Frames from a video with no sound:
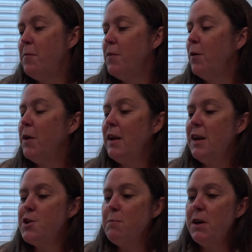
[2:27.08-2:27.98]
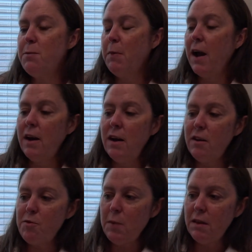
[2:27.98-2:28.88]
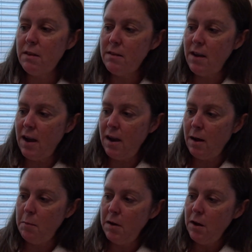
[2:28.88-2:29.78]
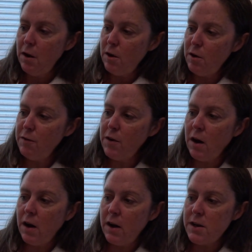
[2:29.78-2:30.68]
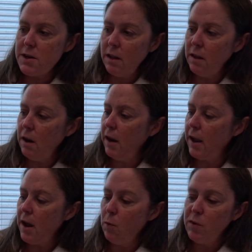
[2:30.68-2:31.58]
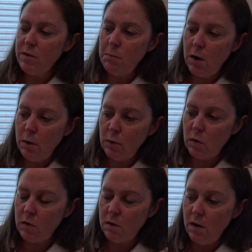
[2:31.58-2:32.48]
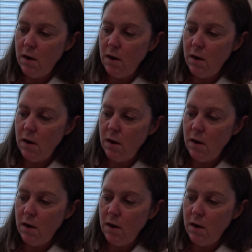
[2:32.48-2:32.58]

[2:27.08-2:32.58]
So in each month, behind each month tab, you've got a little layout with some notes,